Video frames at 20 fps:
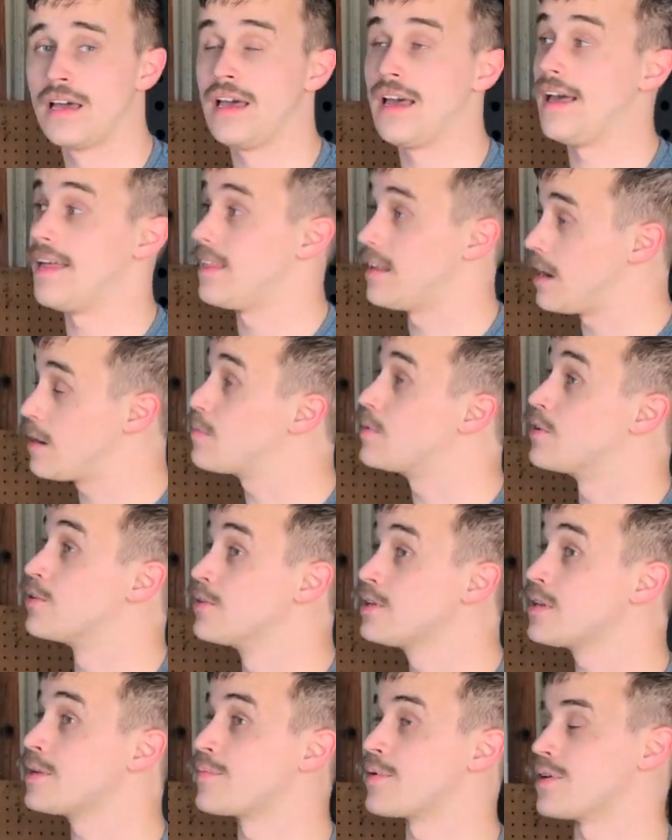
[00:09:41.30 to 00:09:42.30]
and I'd be
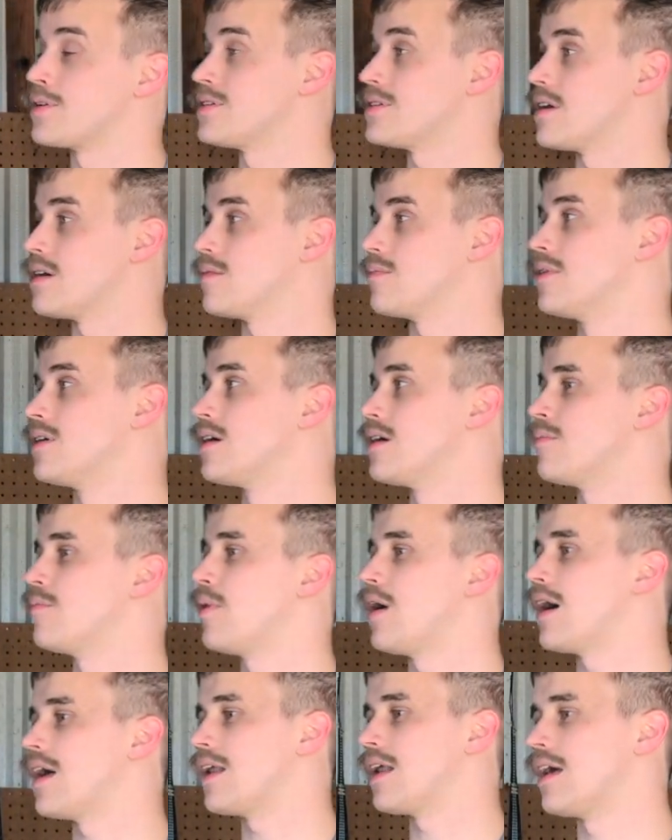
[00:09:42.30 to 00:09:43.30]
really burnt up.
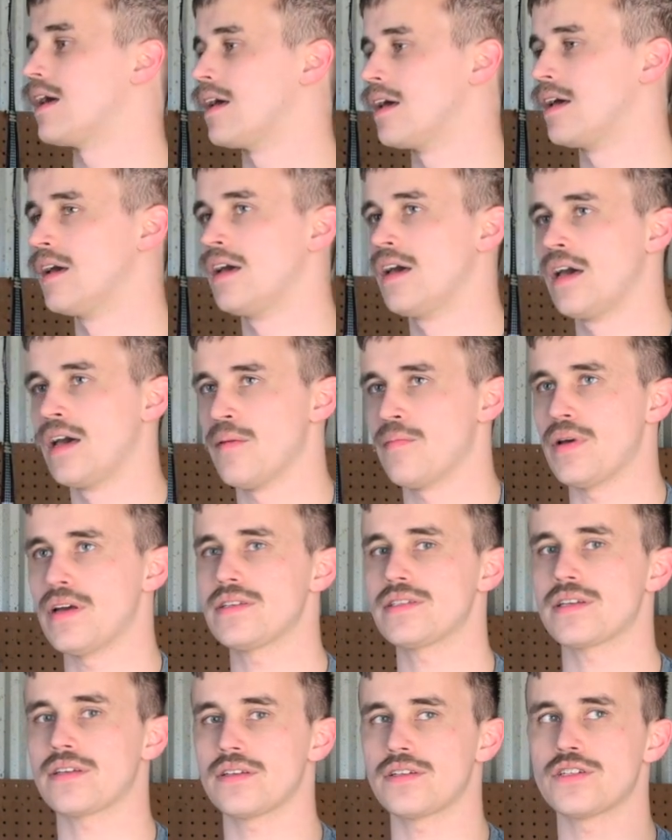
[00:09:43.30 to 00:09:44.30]
But
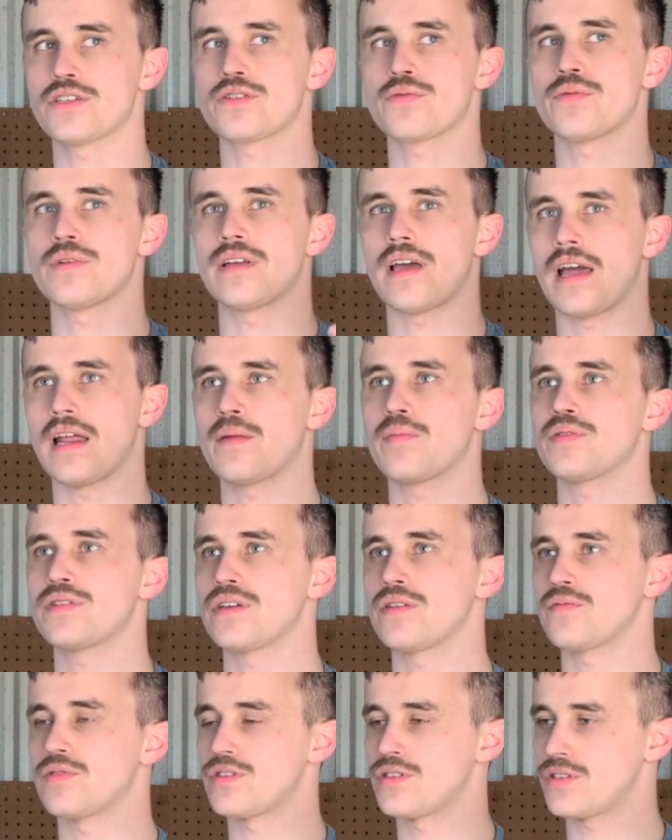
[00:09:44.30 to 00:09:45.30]
basically just went to
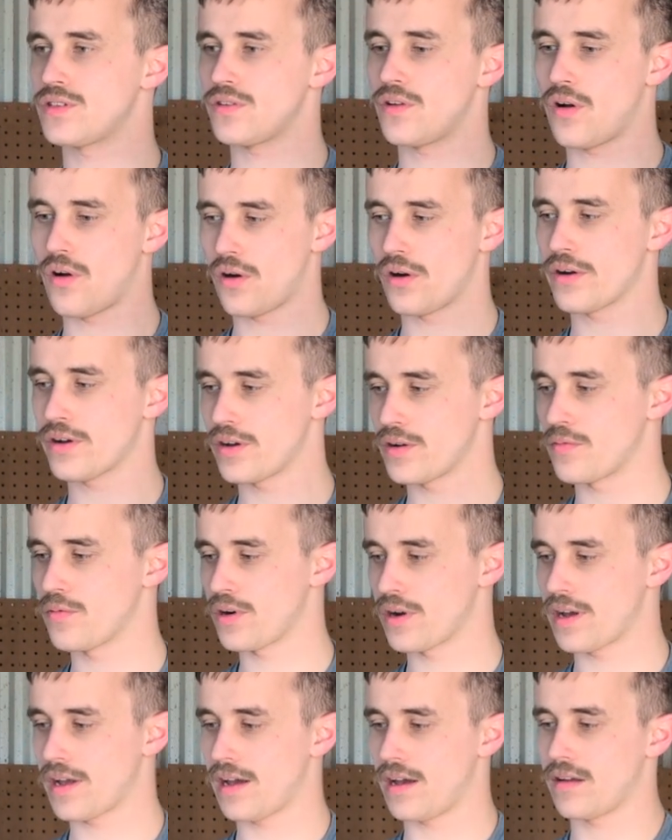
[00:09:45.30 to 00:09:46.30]
80%, which is still a hard, good
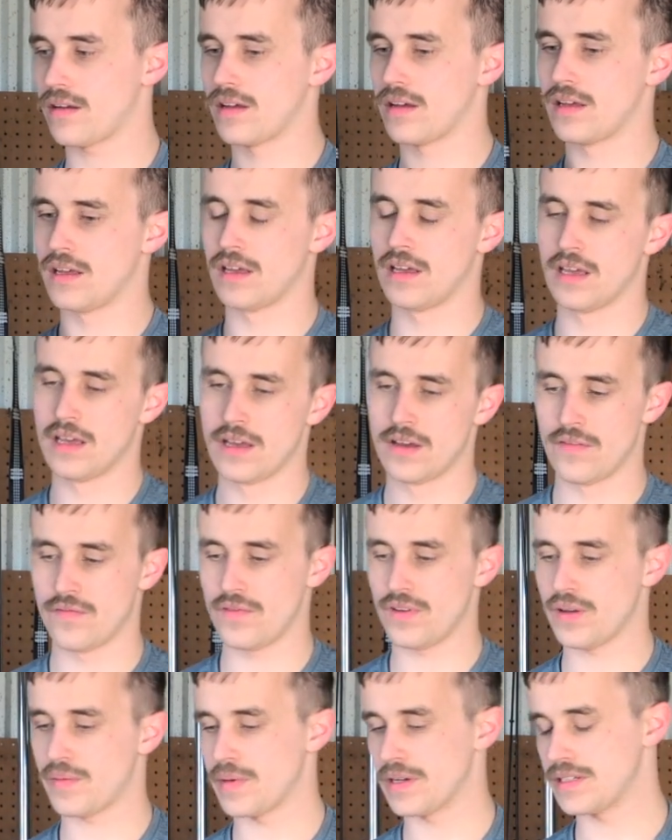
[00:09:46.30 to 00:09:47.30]
workout.
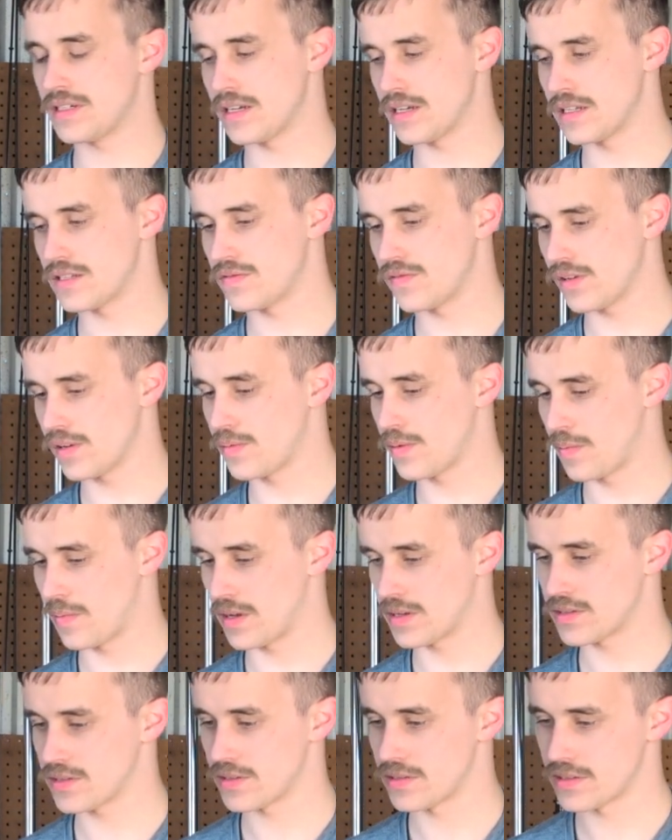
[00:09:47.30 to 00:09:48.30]
Feel my tendons, feel my
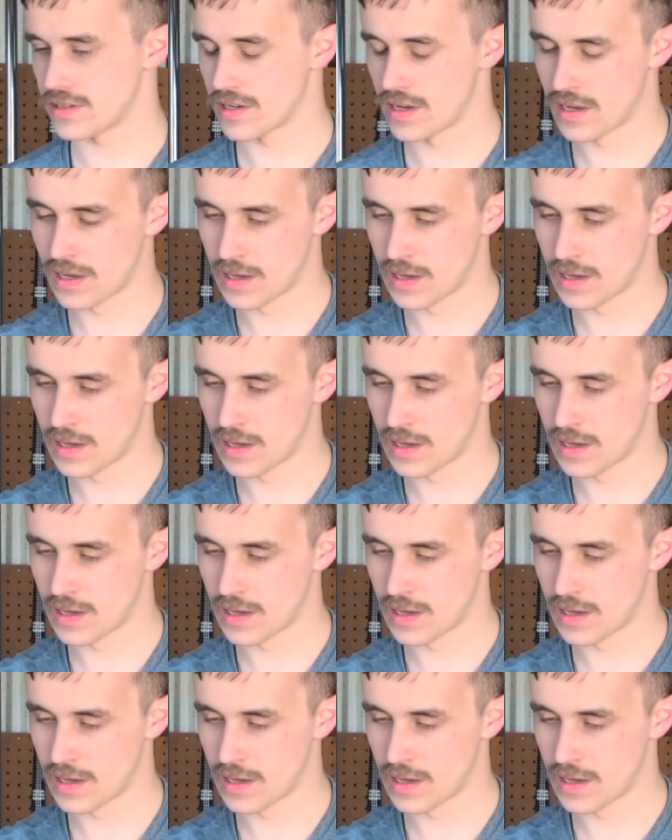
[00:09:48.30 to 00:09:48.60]
muscles.